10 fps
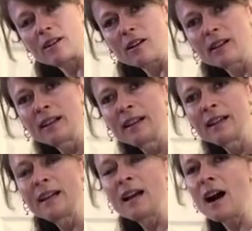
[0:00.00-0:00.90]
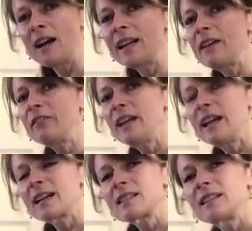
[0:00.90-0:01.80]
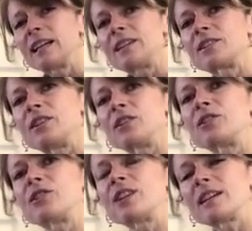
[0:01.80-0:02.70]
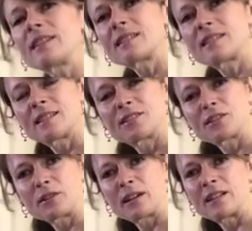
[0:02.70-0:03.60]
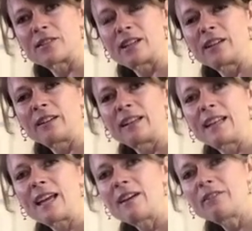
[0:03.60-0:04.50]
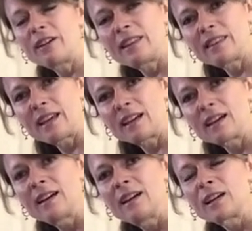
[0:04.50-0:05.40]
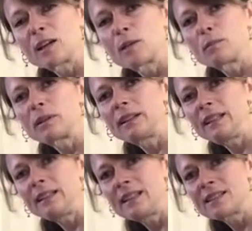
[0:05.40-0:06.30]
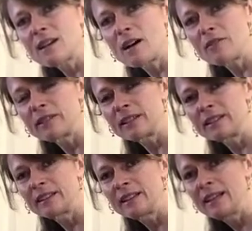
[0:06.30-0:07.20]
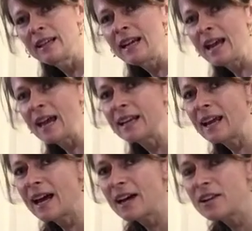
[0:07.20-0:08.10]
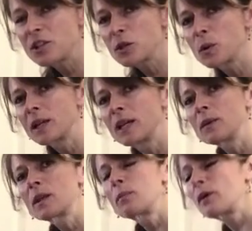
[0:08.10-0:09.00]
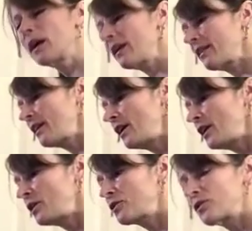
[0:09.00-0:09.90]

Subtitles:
all, on every exhalation, you're just surrendering. You're letting everything completely soften. And as you're working with the breath, you're